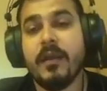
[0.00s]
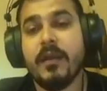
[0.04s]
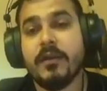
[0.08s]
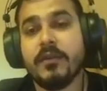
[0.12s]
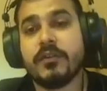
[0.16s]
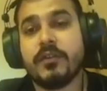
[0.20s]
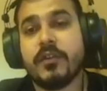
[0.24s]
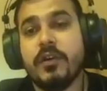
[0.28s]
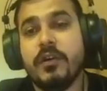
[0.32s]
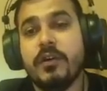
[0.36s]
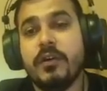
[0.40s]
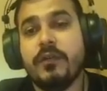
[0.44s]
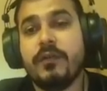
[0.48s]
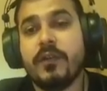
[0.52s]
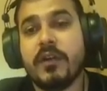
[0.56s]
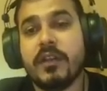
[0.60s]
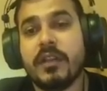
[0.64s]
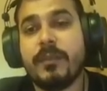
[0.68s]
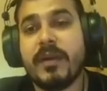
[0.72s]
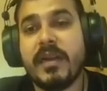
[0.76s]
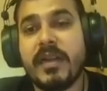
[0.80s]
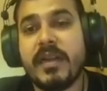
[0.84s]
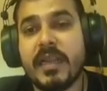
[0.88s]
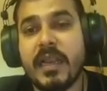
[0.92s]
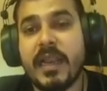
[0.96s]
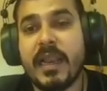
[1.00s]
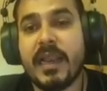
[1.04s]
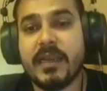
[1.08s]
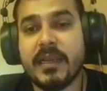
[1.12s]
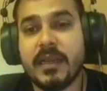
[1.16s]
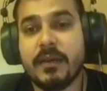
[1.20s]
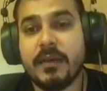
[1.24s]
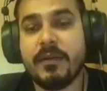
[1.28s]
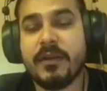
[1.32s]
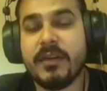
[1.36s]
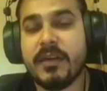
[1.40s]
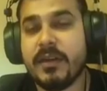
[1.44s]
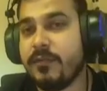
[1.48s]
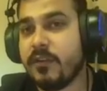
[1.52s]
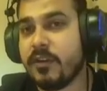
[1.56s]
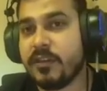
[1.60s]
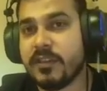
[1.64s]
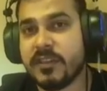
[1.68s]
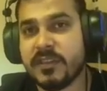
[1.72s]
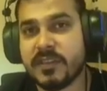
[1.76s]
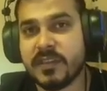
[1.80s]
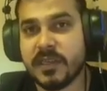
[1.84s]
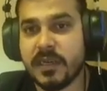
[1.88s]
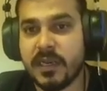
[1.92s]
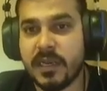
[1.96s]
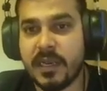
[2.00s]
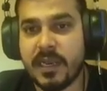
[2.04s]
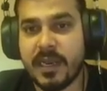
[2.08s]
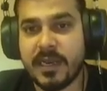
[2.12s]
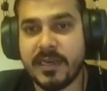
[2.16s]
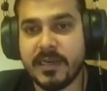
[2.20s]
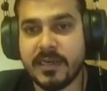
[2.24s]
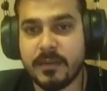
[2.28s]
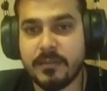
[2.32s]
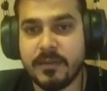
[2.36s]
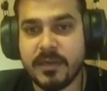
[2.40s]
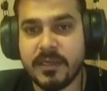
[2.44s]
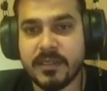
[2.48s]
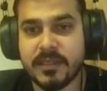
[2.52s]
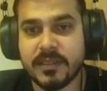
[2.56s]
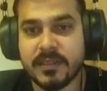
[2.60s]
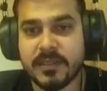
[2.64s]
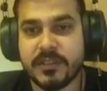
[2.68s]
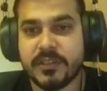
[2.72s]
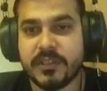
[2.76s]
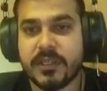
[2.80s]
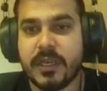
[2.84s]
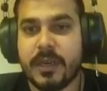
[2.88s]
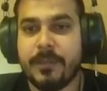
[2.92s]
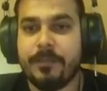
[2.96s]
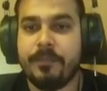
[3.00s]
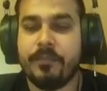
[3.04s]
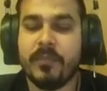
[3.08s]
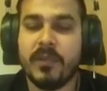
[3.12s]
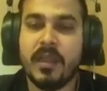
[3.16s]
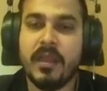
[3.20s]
So for the multi-line comment and for the single line comment, this is done.